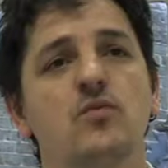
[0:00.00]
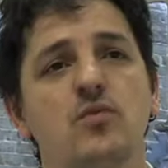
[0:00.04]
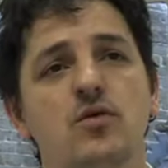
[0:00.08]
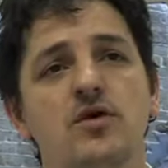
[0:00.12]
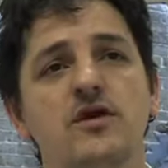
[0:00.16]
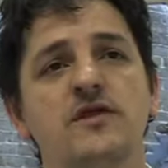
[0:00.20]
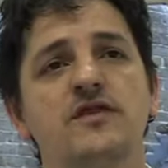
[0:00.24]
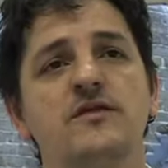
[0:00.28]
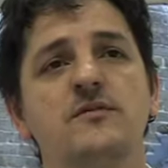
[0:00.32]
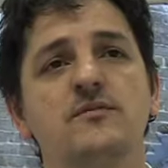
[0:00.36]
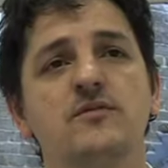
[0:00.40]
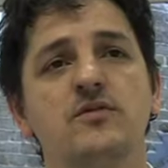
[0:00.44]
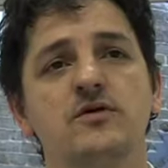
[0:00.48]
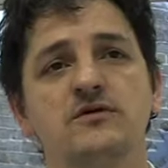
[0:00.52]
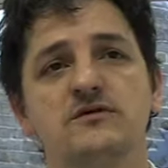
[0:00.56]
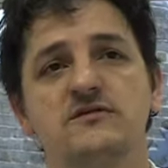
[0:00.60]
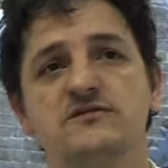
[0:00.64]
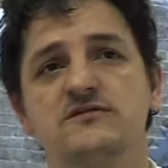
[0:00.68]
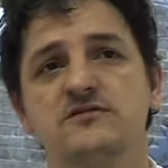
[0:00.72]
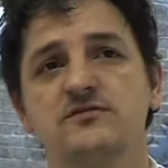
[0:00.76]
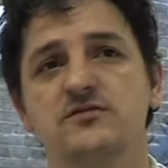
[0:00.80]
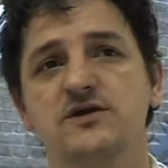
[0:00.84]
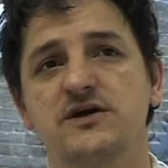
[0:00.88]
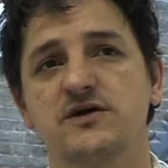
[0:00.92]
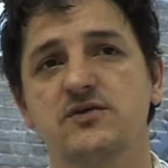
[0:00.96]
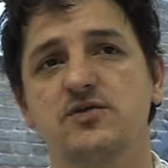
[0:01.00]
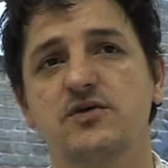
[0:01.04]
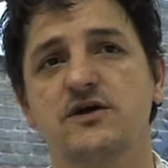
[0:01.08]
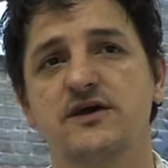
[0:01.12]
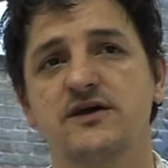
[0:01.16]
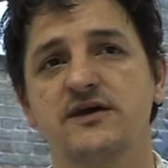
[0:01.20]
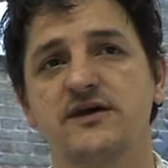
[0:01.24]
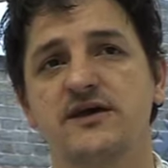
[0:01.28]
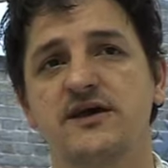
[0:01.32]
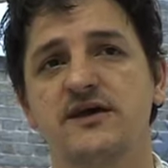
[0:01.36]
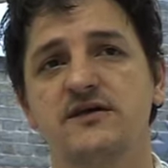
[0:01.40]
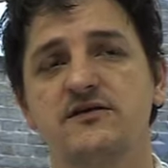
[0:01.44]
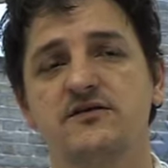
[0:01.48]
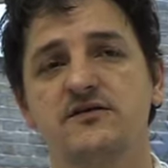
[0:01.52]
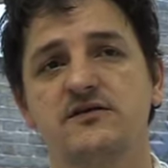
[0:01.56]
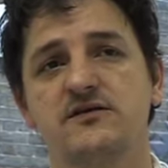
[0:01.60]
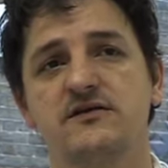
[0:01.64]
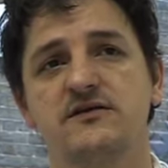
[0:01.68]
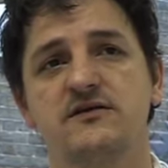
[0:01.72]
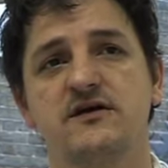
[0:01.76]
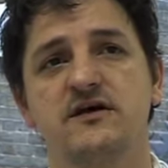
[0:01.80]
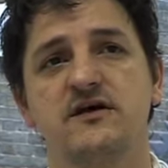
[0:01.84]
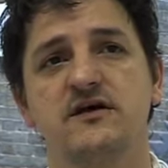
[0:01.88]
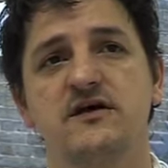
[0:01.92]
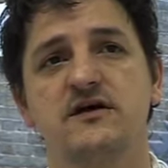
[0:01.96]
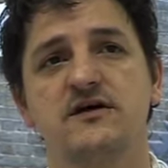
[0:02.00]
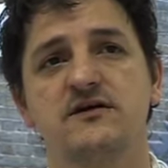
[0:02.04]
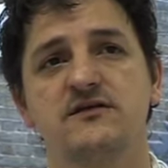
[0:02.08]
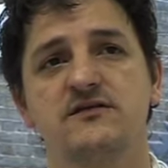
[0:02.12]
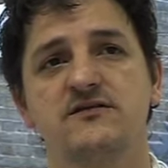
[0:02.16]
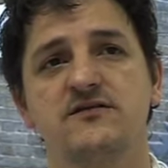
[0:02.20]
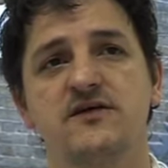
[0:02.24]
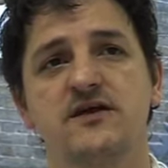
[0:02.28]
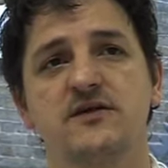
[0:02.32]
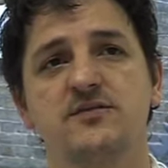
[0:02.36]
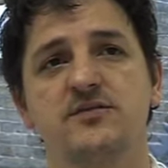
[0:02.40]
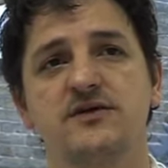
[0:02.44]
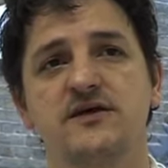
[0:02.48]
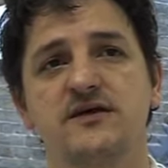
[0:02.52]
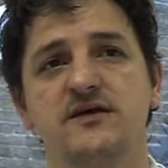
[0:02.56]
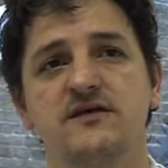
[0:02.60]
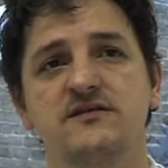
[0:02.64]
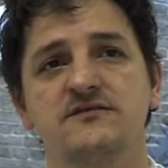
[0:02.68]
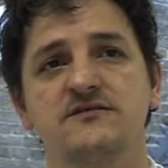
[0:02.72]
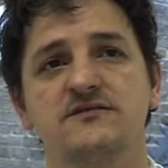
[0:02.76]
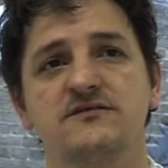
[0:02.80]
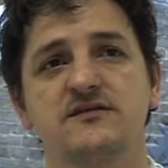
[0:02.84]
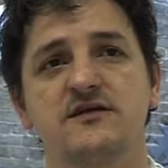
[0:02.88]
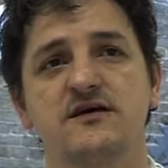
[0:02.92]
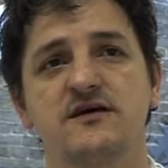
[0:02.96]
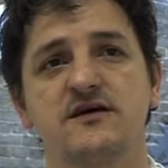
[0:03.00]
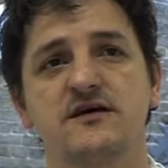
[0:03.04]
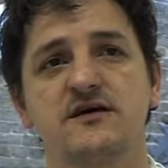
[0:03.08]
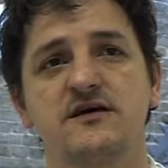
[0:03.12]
One of the models that we're quite keen on developing is